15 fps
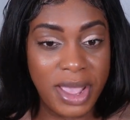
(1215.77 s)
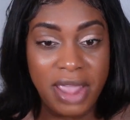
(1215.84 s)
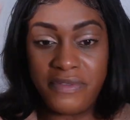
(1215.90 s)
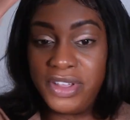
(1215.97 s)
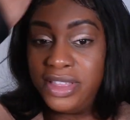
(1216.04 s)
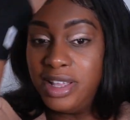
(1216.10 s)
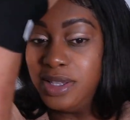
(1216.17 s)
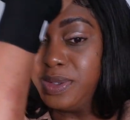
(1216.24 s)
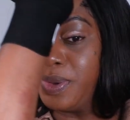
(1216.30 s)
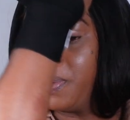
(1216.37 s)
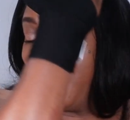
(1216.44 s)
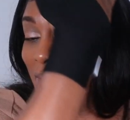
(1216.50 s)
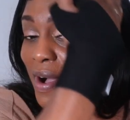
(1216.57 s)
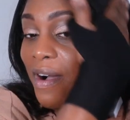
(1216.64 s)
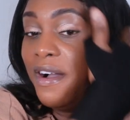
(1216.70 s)
Everything's
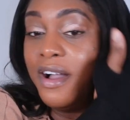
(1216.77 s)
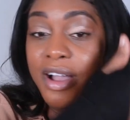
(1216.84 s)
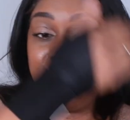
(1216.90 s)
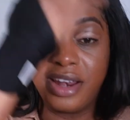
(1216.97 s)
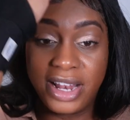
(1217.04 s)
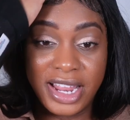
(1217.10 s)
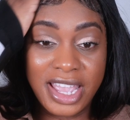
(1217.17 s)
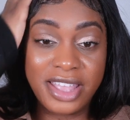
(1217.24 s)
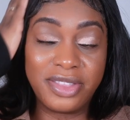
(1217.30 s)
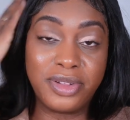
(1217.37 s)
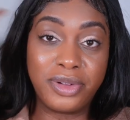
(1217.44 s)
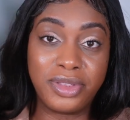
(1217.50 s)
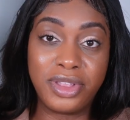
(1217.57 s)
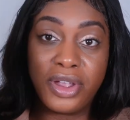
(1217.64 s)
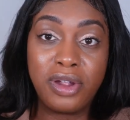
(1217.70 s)
going on. Like,
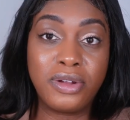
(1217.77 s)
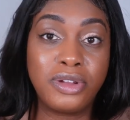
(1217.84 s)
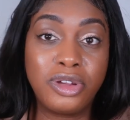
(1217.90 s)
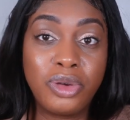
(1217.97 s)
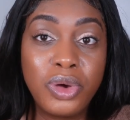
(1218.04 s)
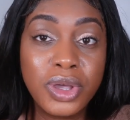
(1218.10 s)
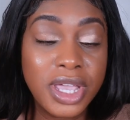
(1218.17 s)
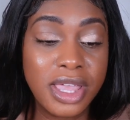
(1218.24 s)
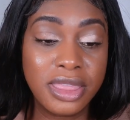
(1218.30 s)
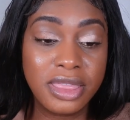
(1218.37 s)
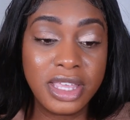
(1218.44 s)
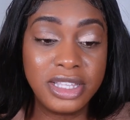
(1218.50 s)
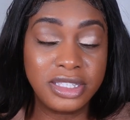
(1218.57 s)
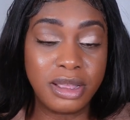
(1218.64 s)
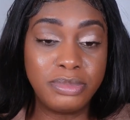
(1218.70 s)
they're there, they're hooking
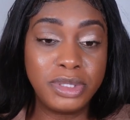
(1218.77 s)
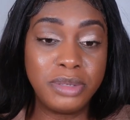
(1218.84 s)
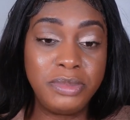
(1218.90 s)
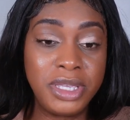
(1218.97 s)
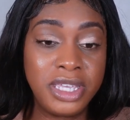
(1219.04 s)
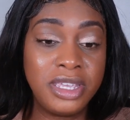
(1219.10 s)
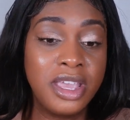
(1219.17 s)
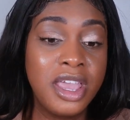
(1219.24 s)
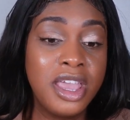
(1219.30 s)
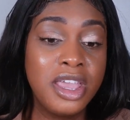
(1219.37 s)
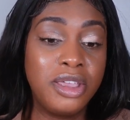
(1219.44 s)
things up to me.